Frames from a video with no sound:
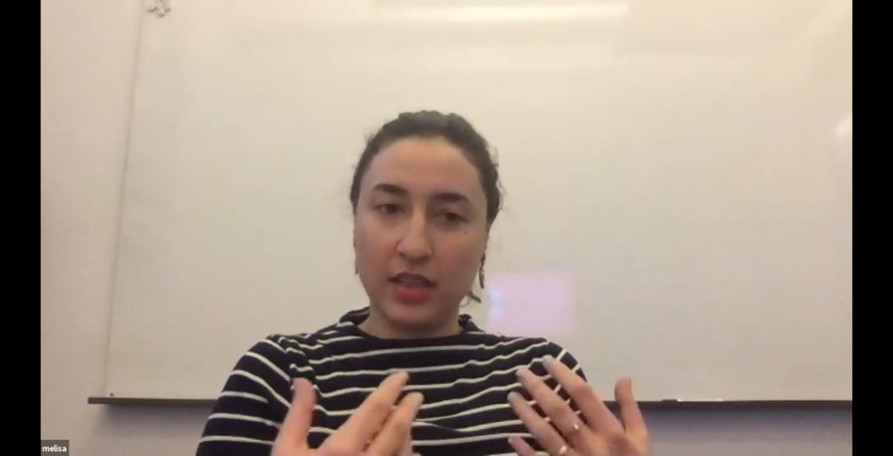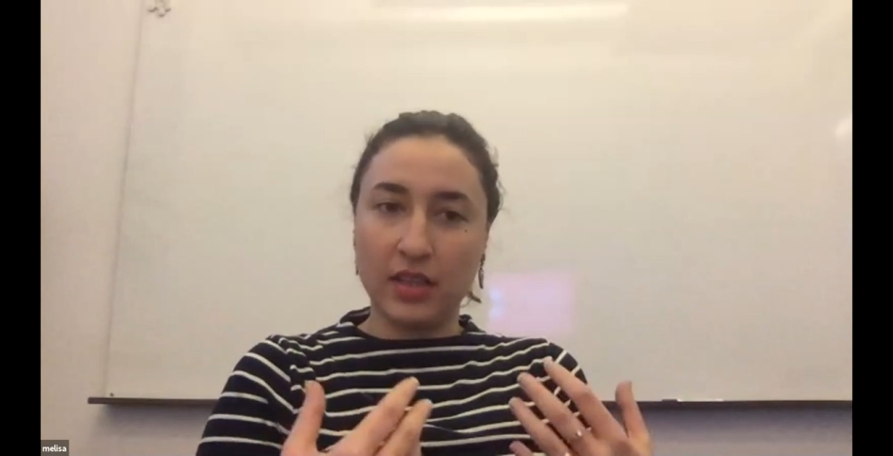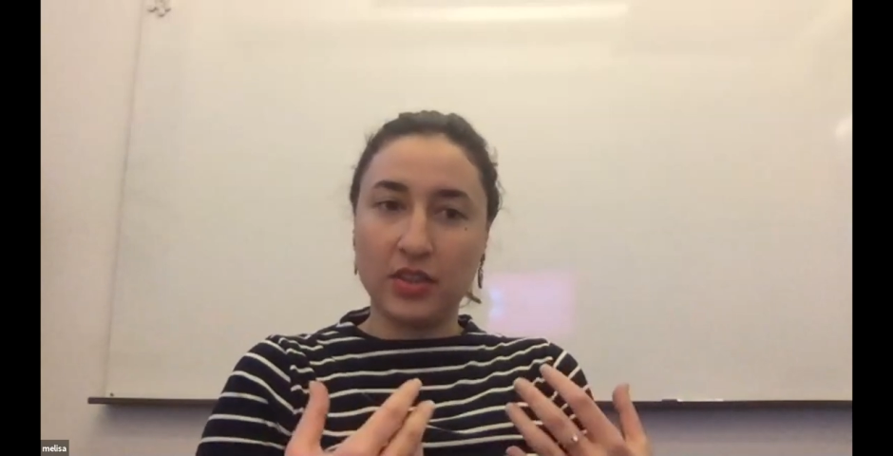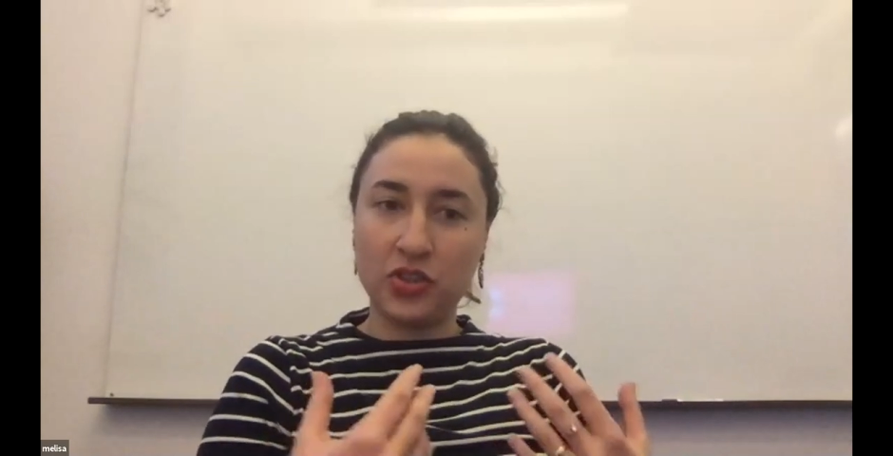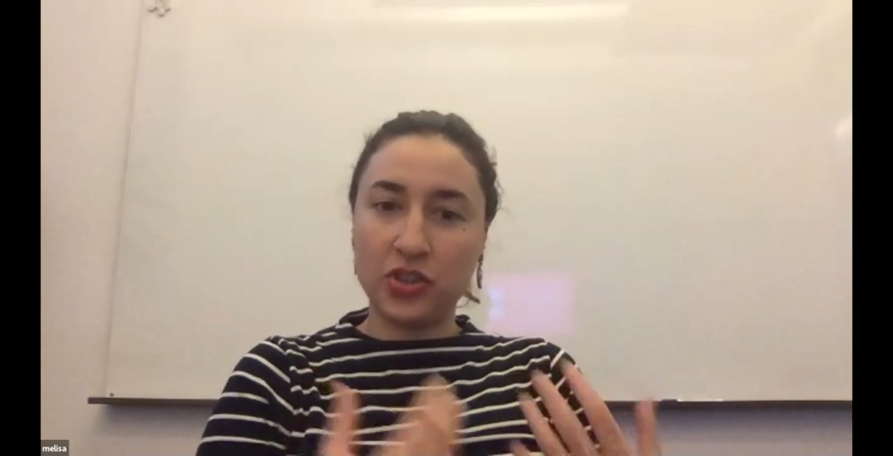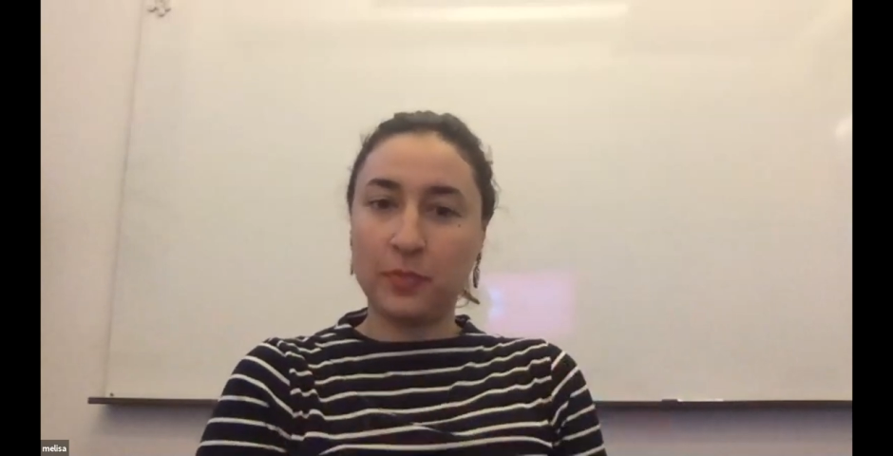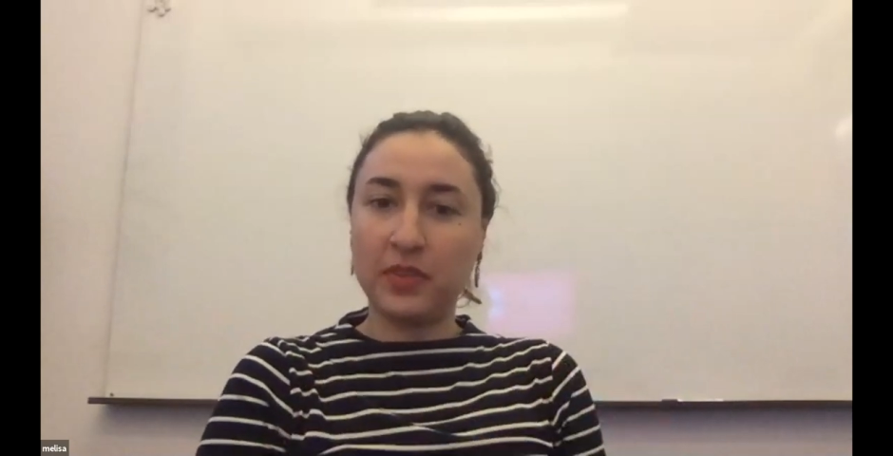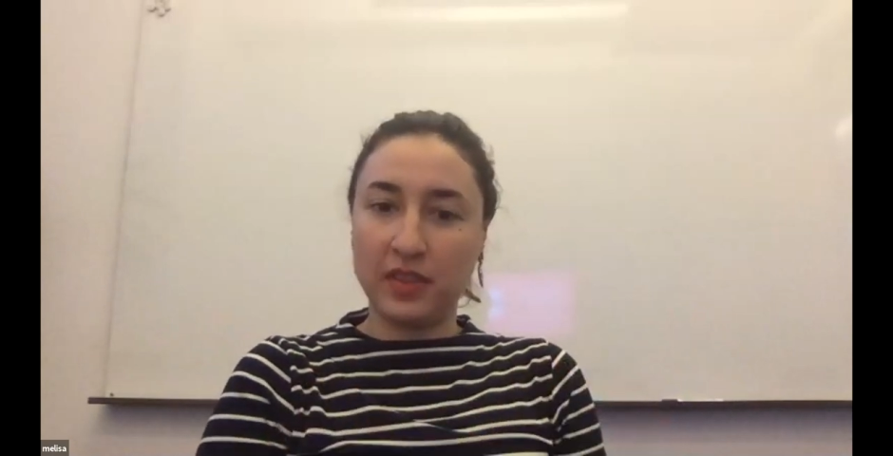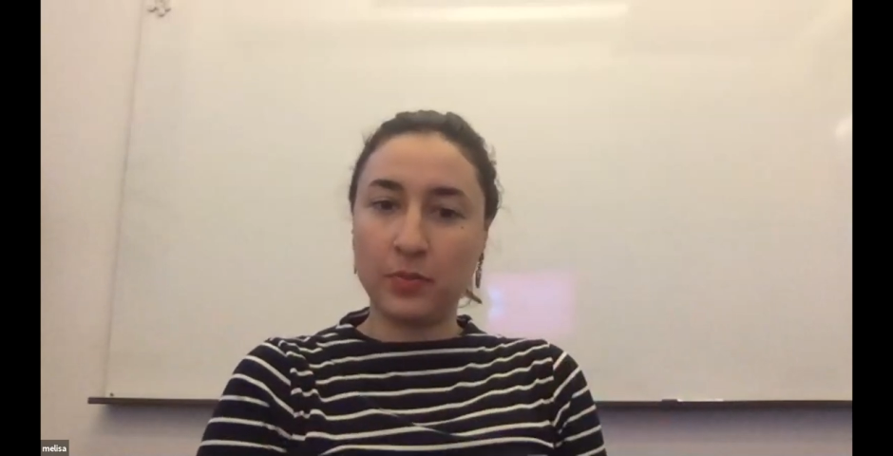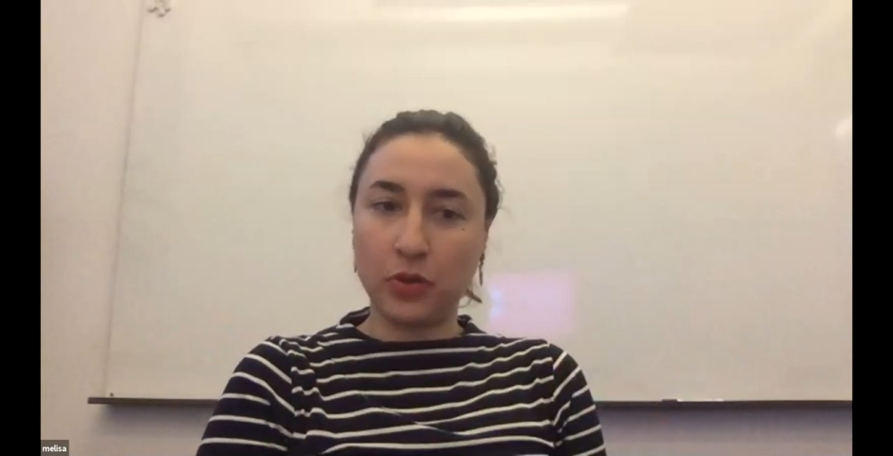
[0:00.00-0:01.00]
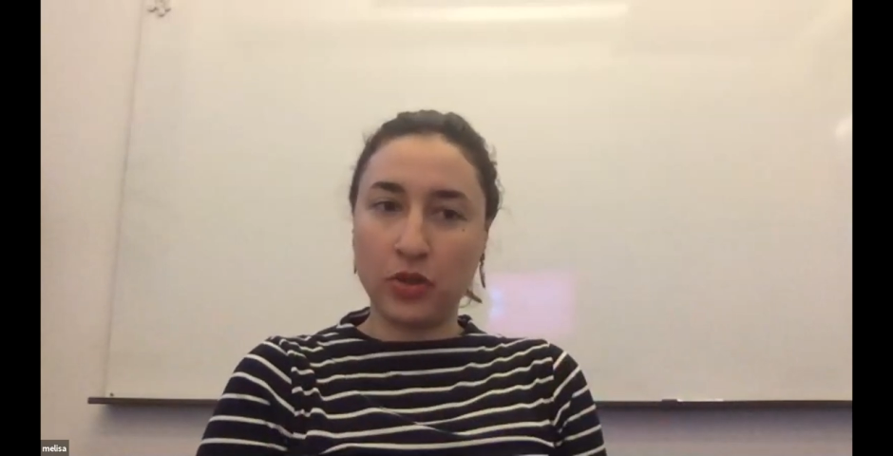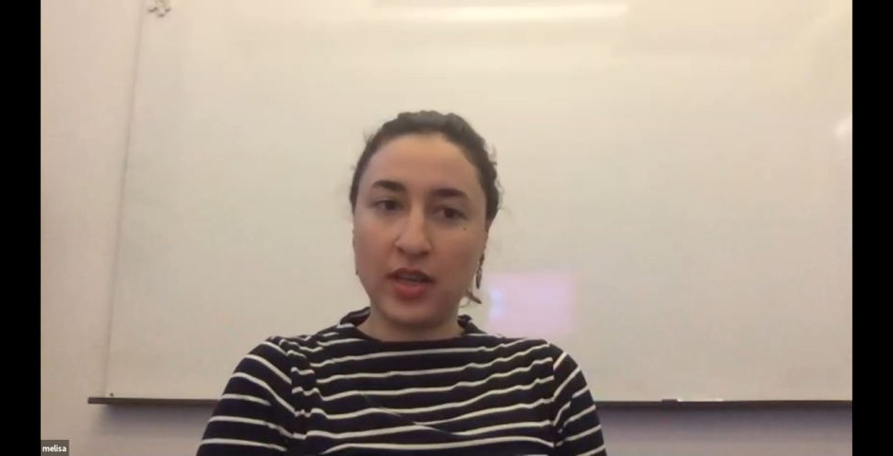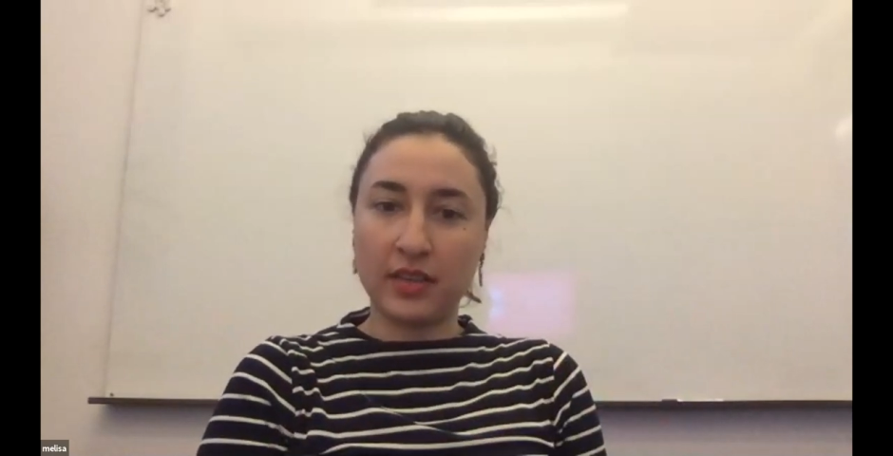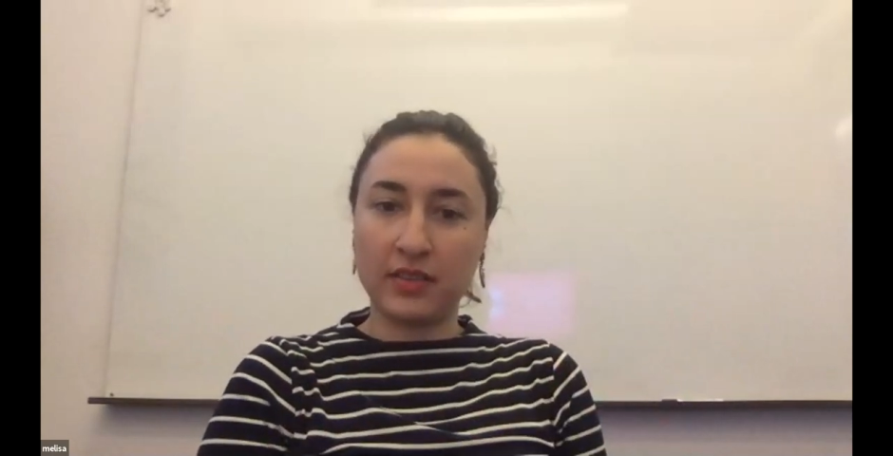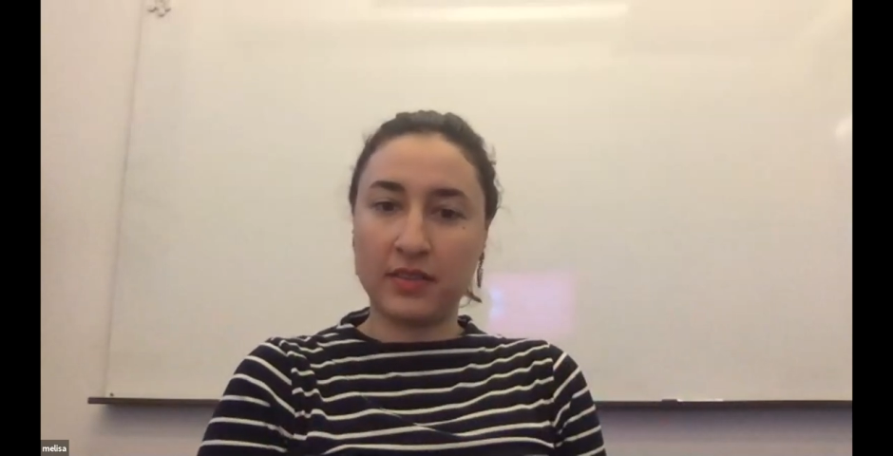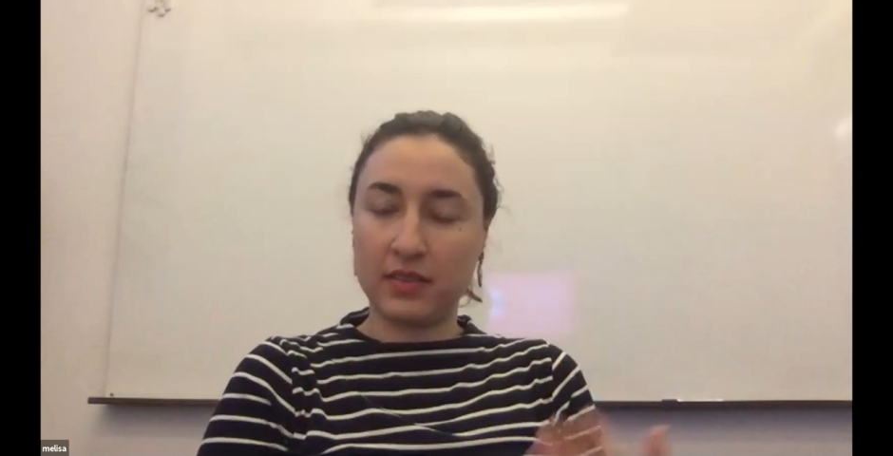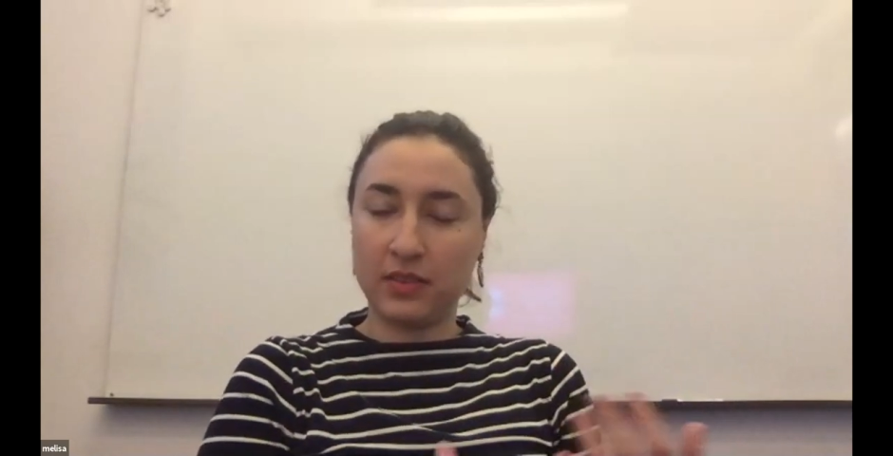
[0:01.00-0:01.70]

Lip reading: ship these products